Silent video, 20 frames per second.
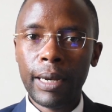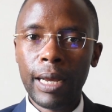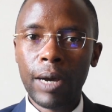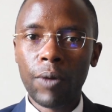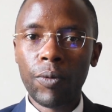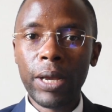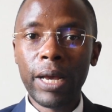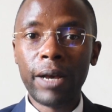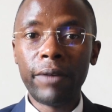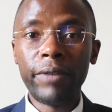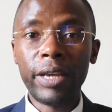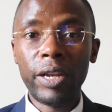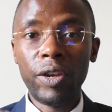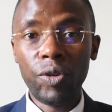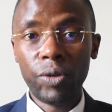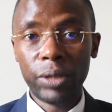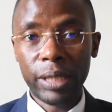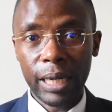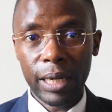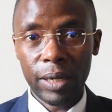Now we have a
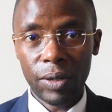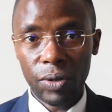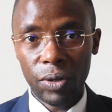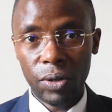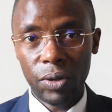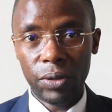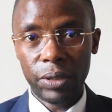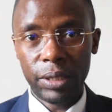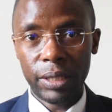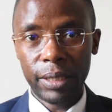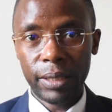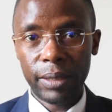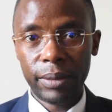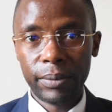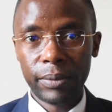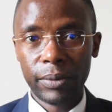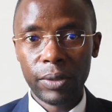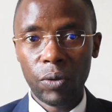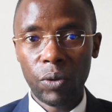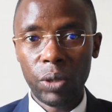new technology
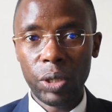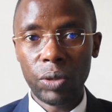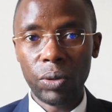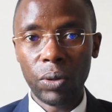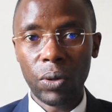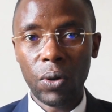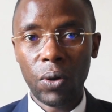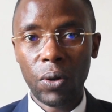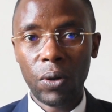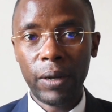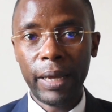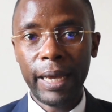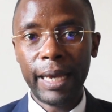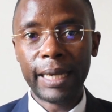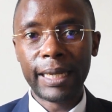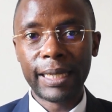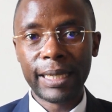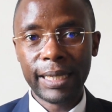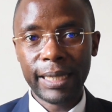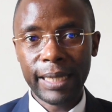which we call
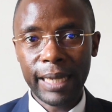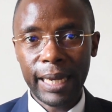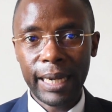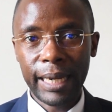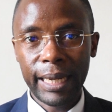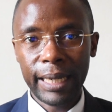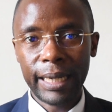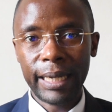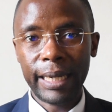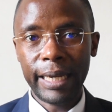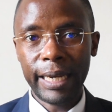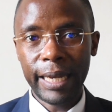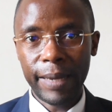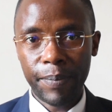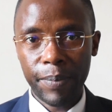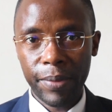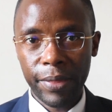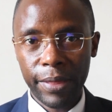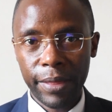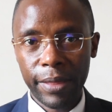extended
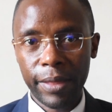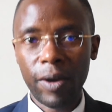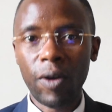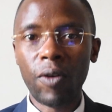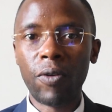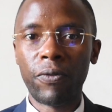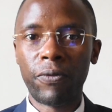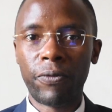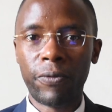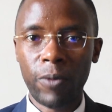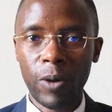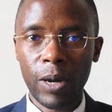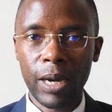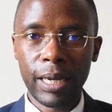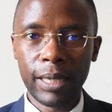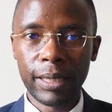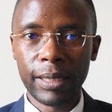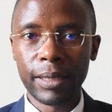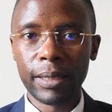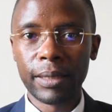depth of
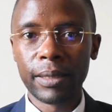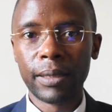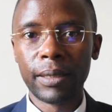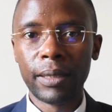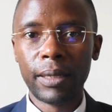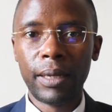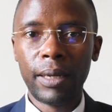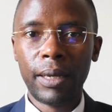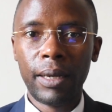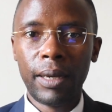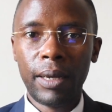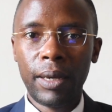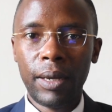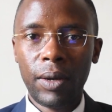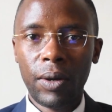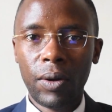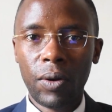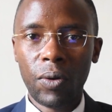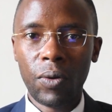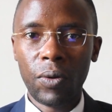focus,
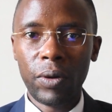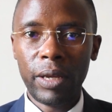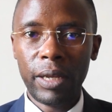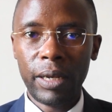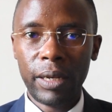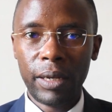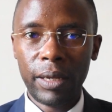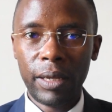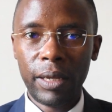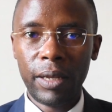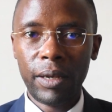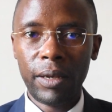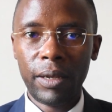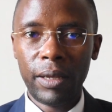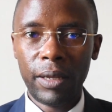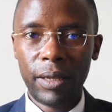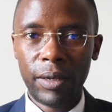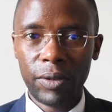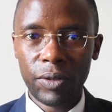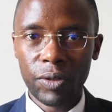or
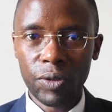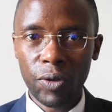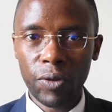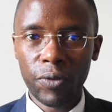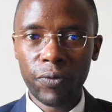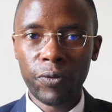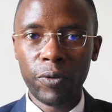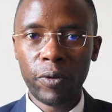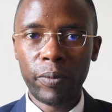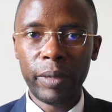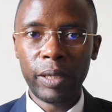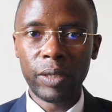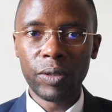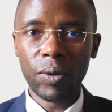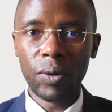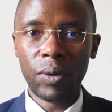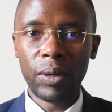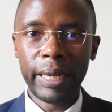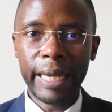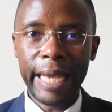in short form it's
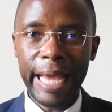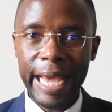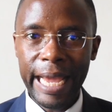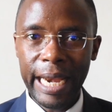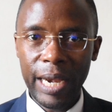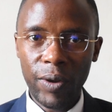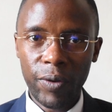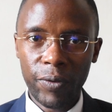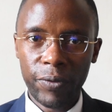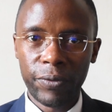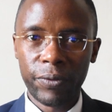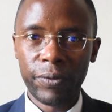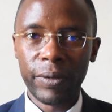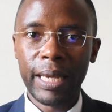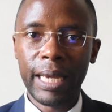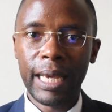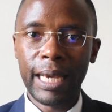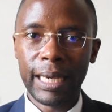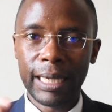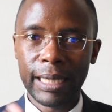called EDOF,
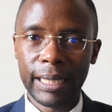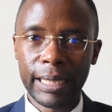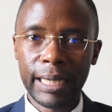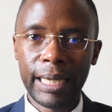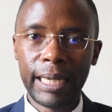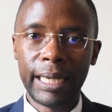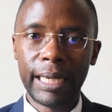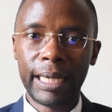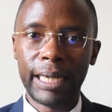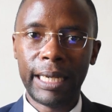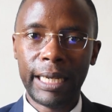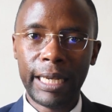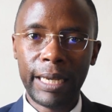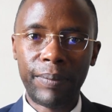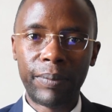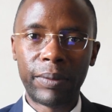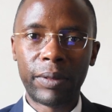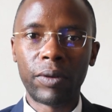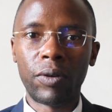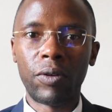extended
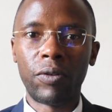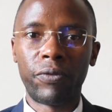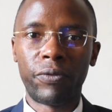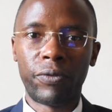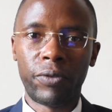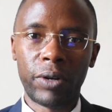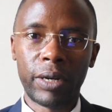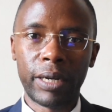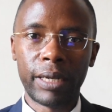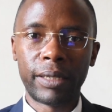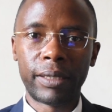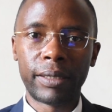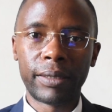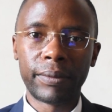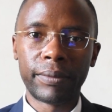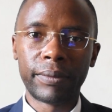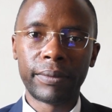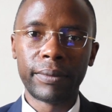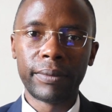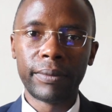depth of
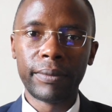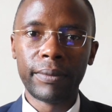focus.